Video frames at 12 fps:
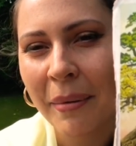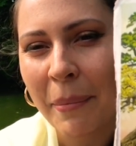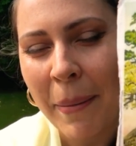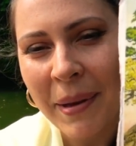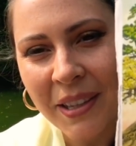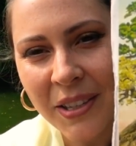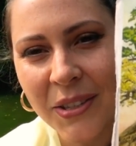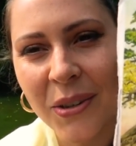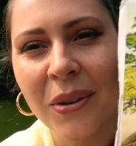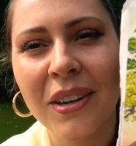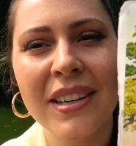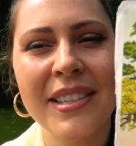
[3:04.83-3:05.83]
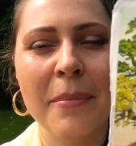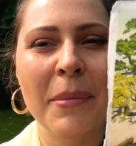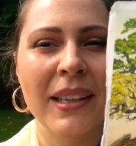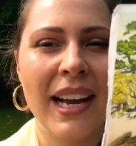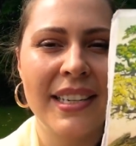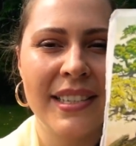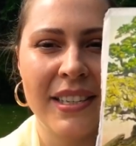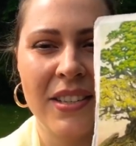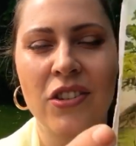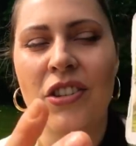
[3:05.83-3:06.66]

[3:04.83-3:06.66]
Maybe this door symbolizes